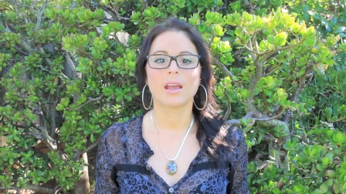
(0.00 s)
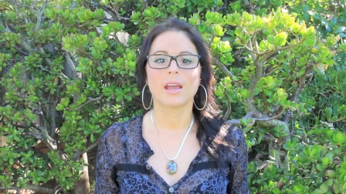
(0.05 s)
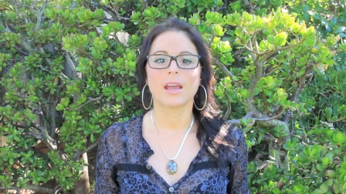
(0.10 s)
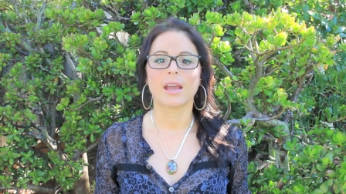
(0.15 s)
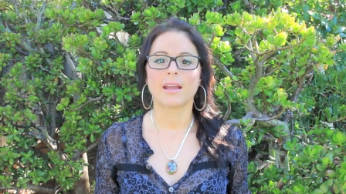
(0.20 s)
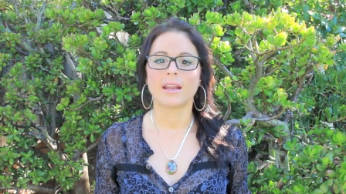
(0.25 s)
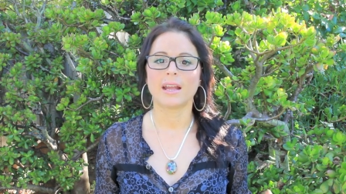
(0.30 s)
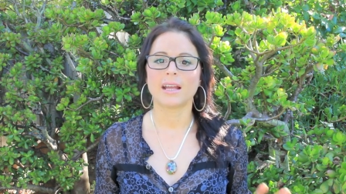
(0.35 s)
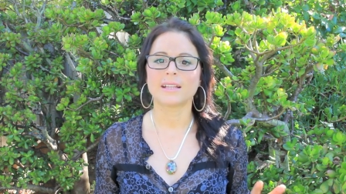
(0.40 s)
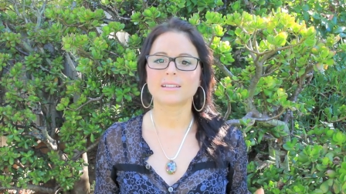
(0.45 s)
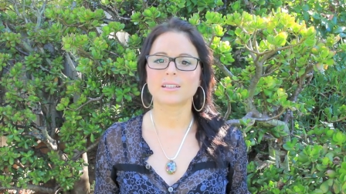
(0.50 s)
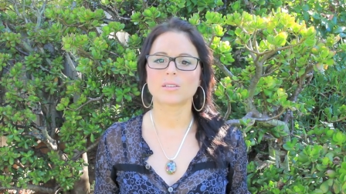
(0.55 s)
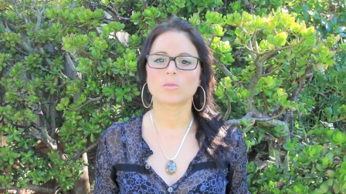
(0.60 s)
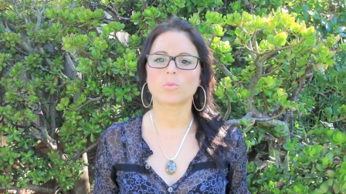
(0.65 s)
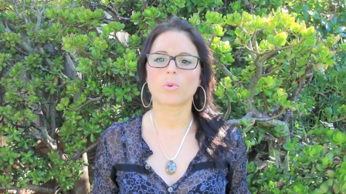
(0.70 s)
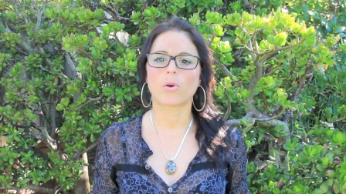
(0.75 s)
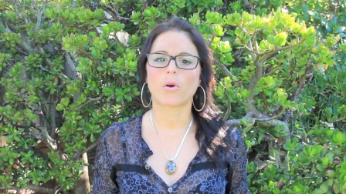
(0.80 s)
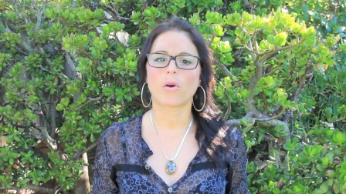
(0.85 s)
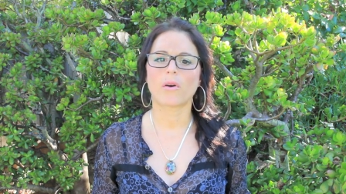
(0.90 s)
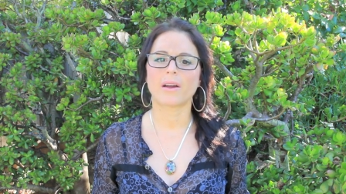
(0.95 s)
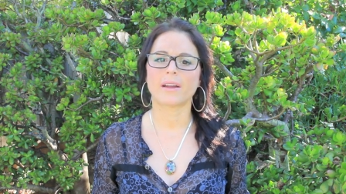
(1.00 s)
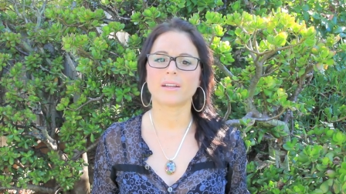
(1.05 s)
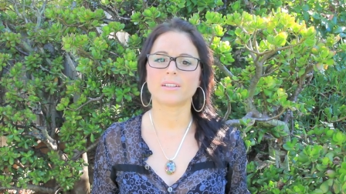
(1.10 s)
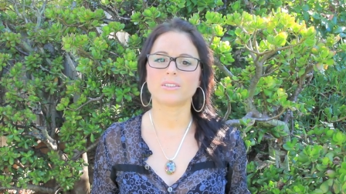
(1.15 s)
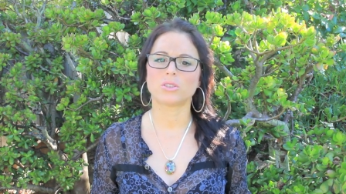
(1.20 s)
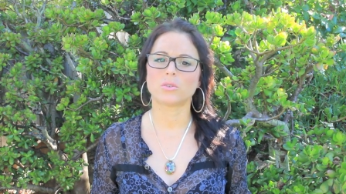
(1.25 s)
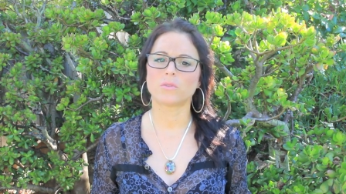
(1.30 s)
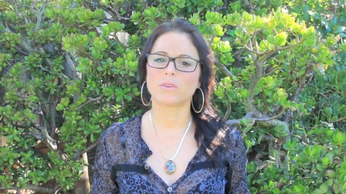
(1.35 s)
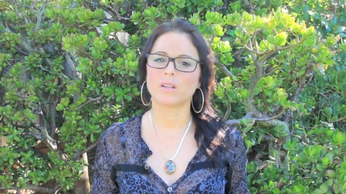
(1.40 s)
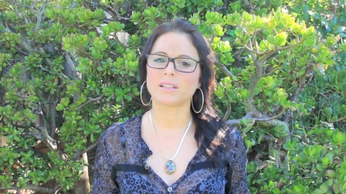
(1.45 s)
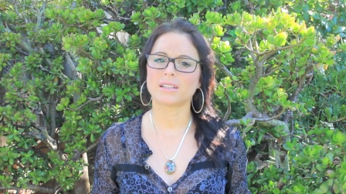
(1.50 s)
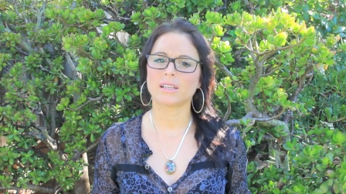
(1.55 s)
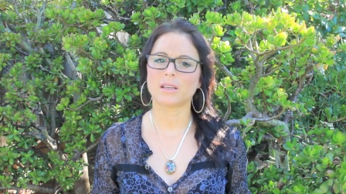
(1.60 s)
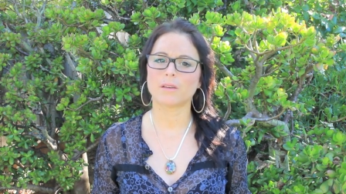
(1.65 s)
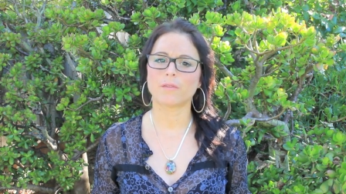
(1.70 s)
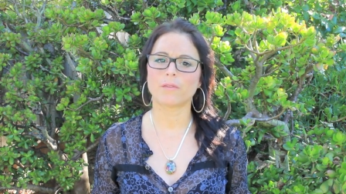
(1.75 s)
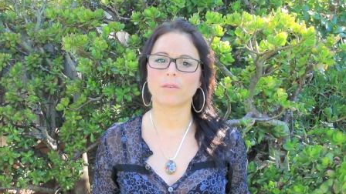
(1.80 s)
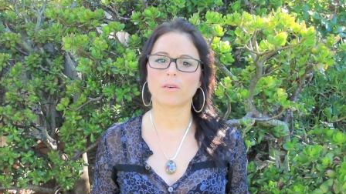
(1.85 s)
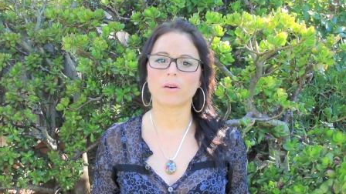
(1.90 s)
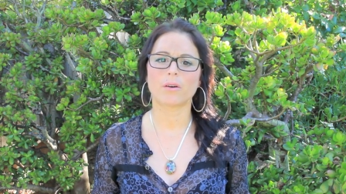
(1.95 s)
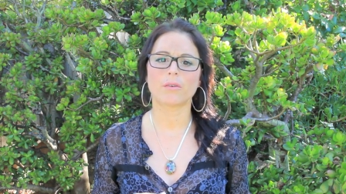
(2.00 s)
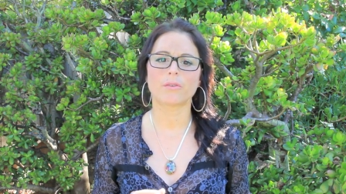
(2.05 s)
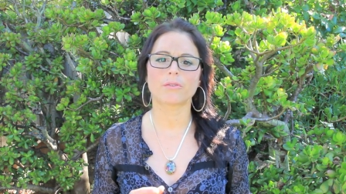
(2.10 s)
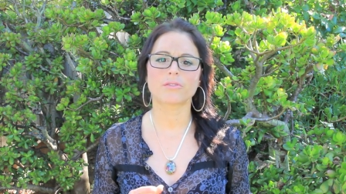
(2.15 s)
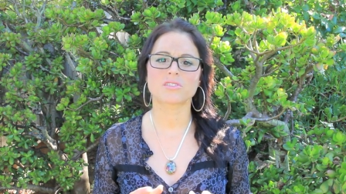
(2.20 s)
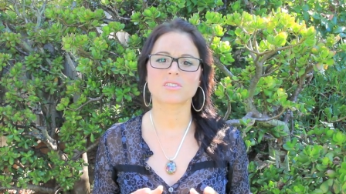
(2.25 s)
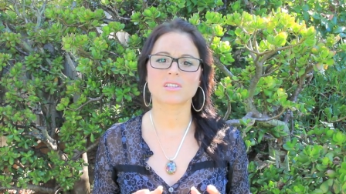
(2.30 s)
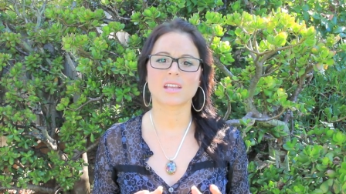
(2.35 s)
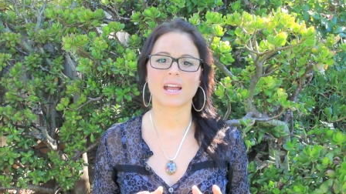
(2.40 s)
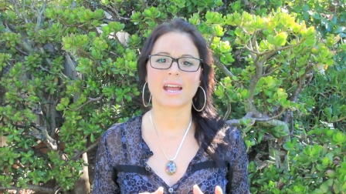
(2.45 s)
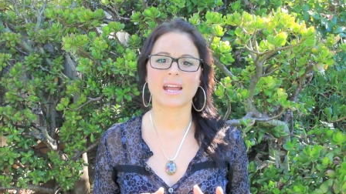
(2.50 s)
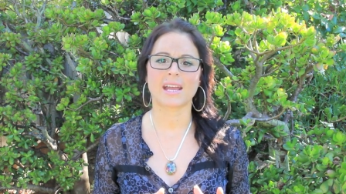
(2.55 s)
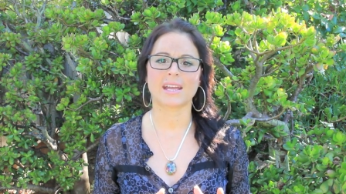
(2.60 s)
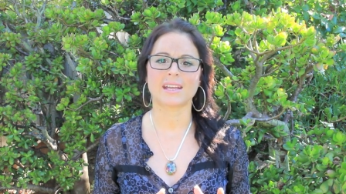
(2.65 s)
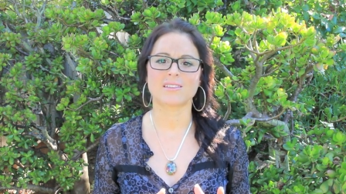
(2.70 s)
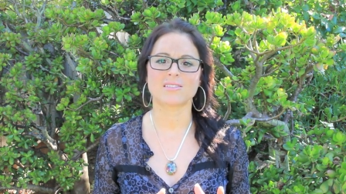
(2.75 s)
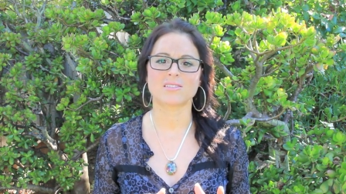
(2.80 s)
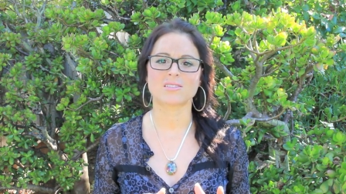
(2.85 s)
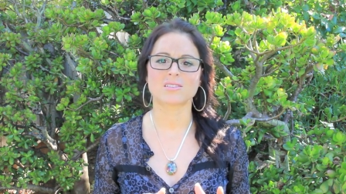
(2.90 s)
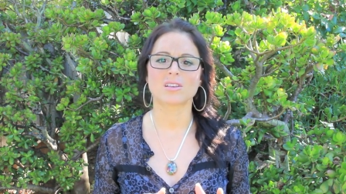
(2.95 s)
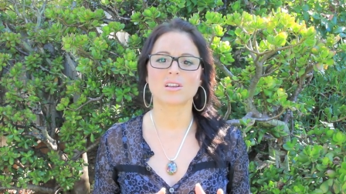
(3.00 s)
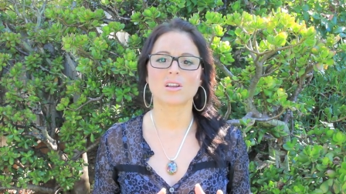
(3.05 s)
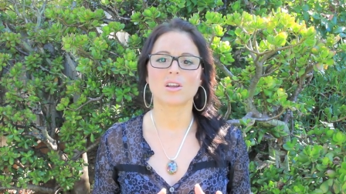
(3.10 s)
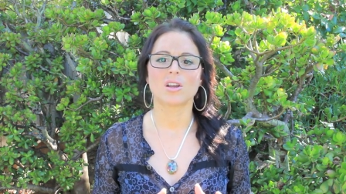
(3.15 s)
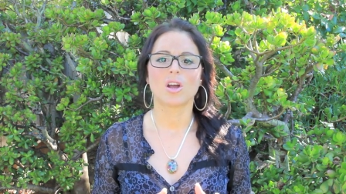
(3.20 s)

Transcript: and at that point you will give off signs